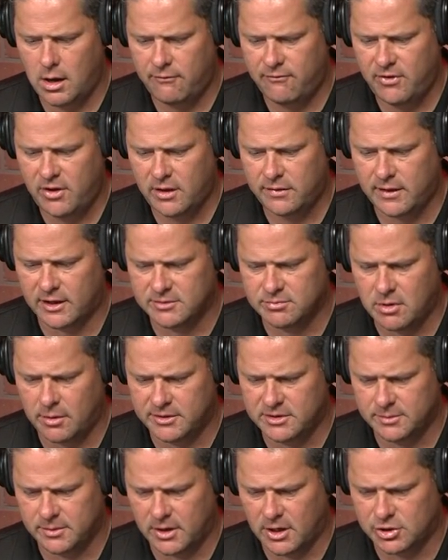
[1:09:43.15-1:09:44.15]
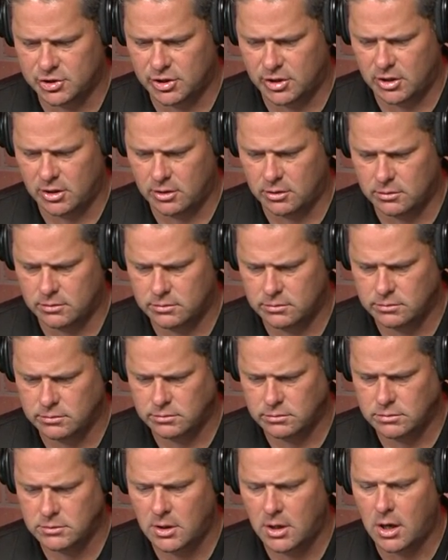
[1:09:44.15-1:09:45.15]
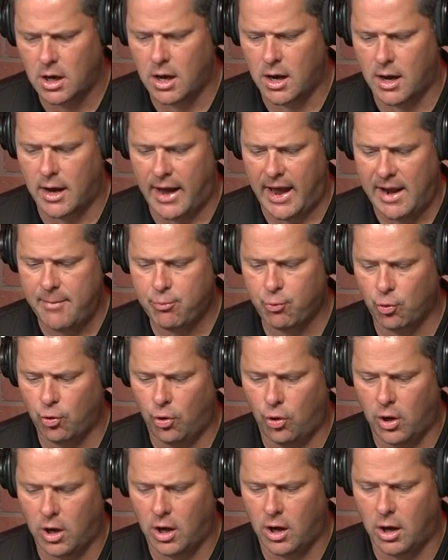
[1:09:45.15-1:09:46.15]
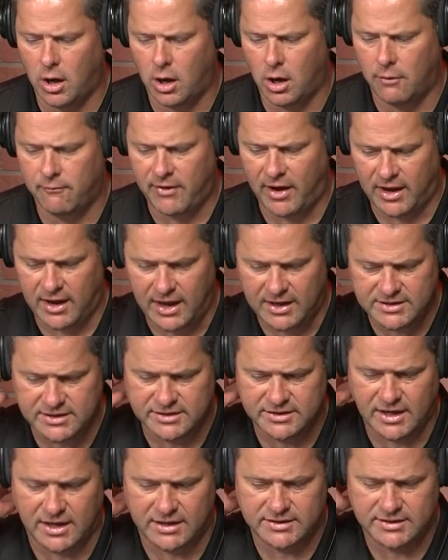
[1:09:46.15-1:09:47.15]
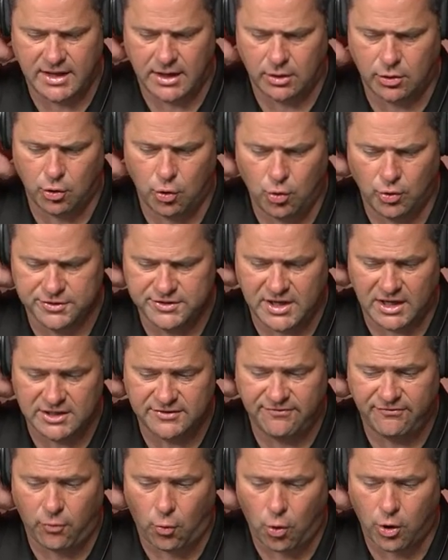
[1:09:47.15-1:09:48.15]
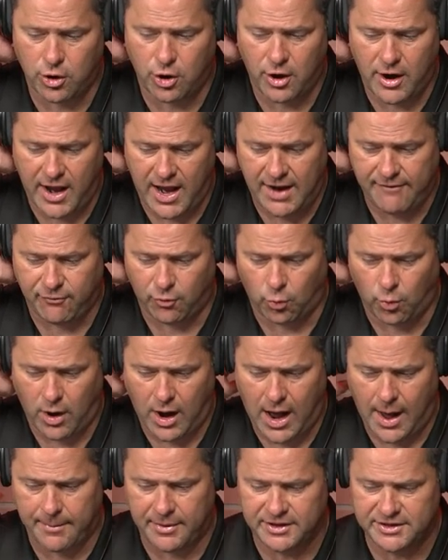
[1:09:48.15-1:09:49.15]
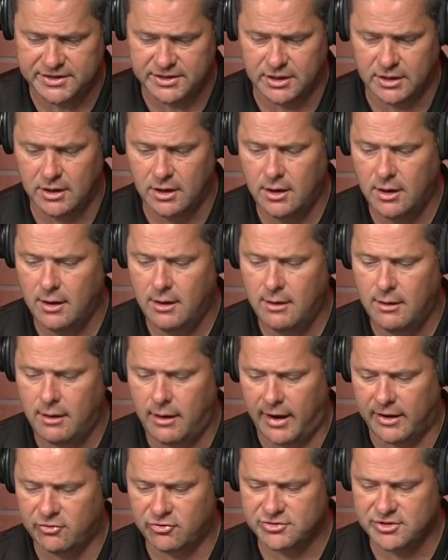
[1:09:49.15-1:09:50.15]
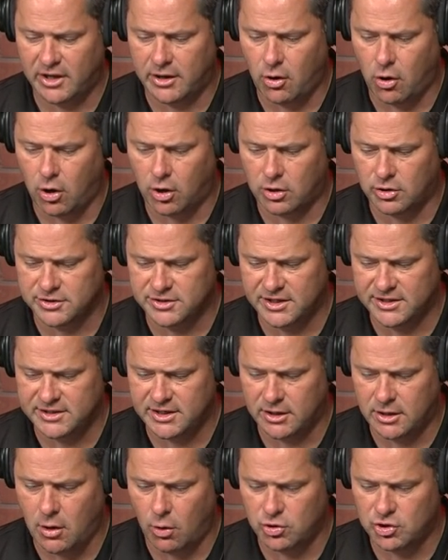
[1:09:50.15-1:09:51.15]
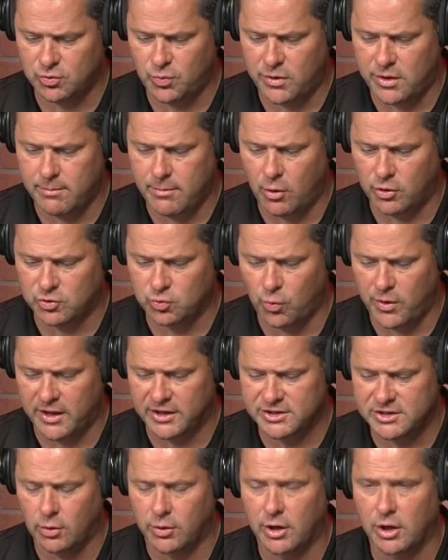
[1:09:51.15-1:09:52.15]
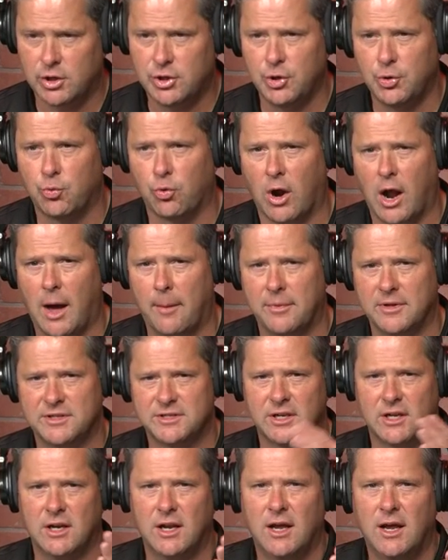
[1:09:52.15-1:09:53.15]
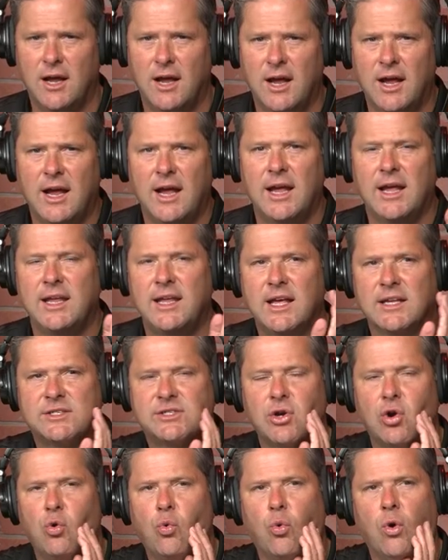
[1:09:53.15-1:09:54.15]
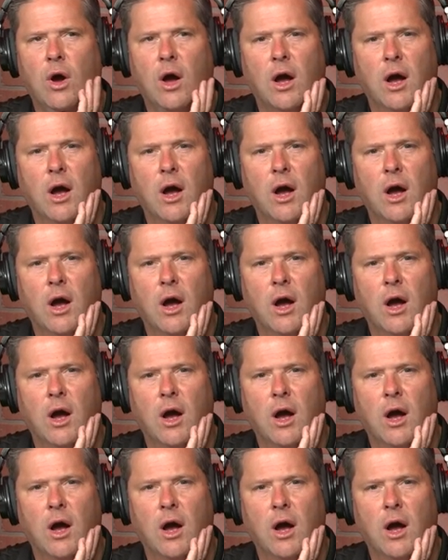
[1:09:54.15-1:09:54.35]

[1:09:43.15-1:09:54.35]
feel like that's probably something I should know. Uh, April uh, Van Giesen says that Google says 408 for Robinson. Interestingly, articles listing coaches with the most wins don't include Robinson. Yeah, so,